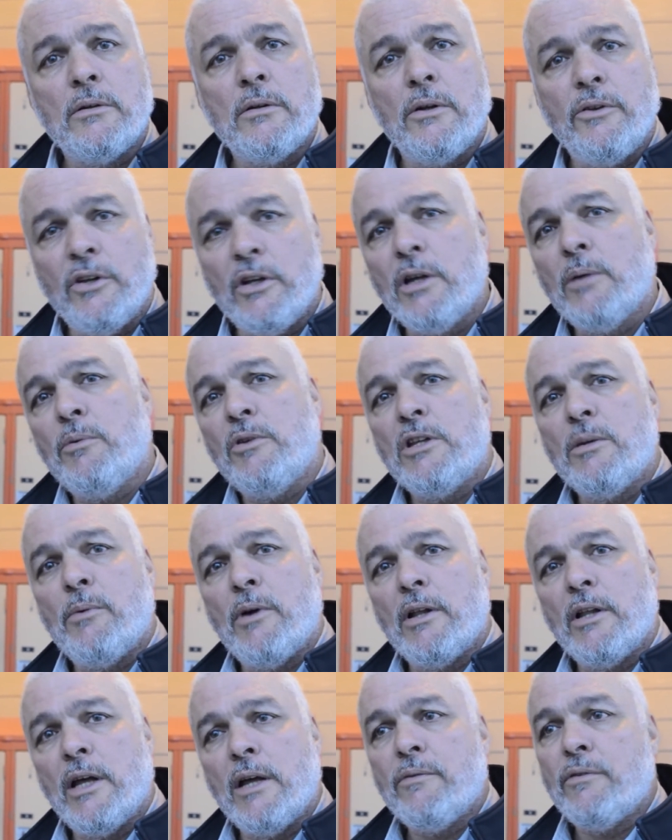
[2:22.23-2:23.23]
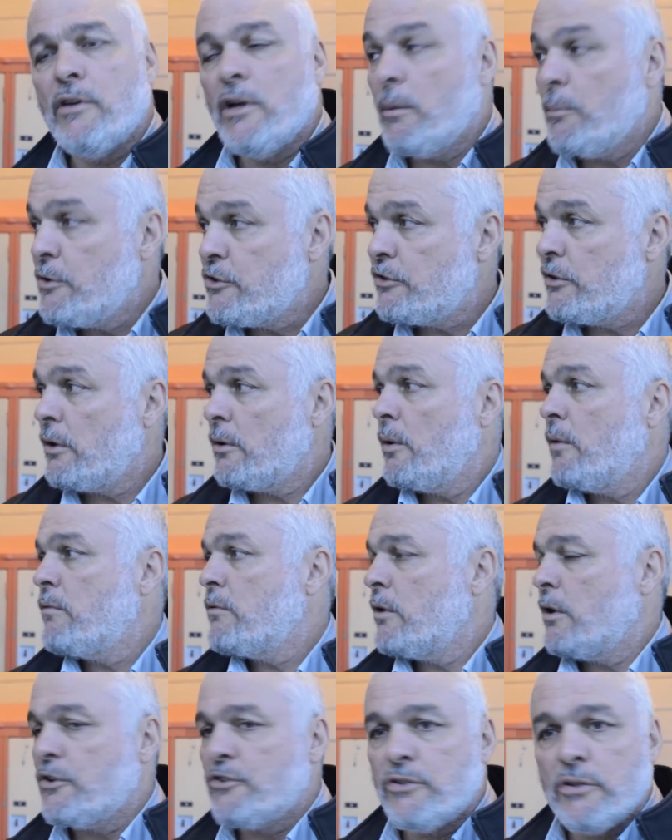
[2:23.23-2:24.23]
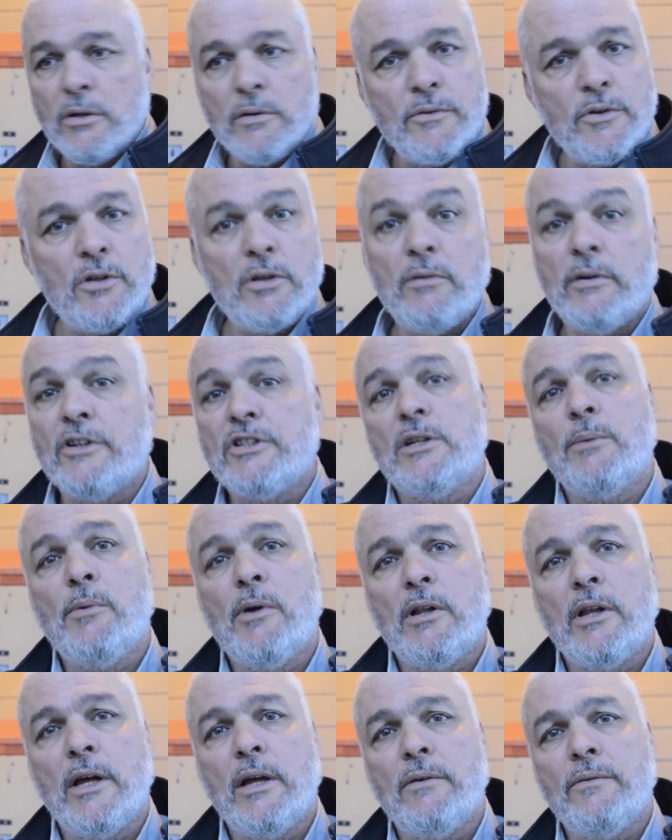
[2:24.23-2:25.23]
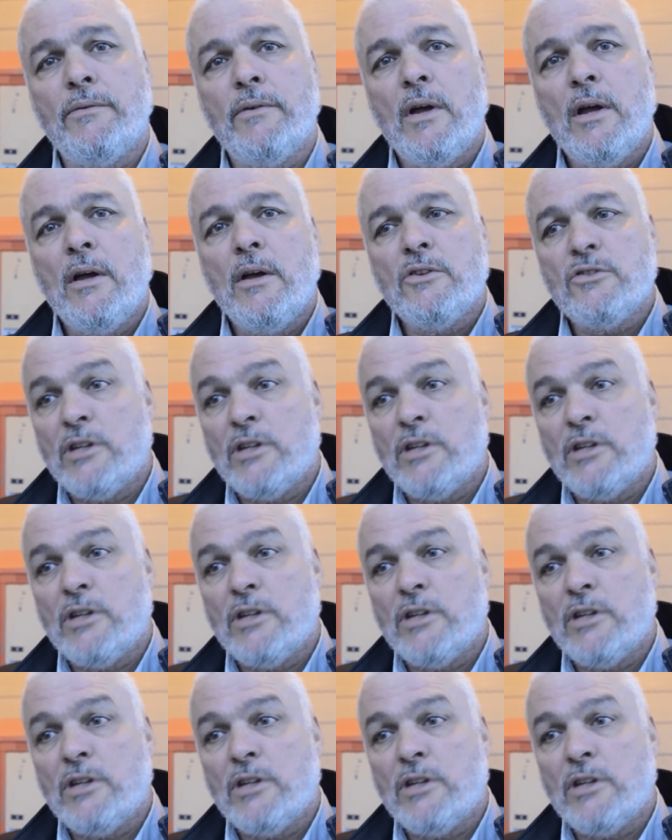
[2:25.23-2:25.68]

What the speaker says: you can come into my life and help me start over, I'll serve you the rest of my life.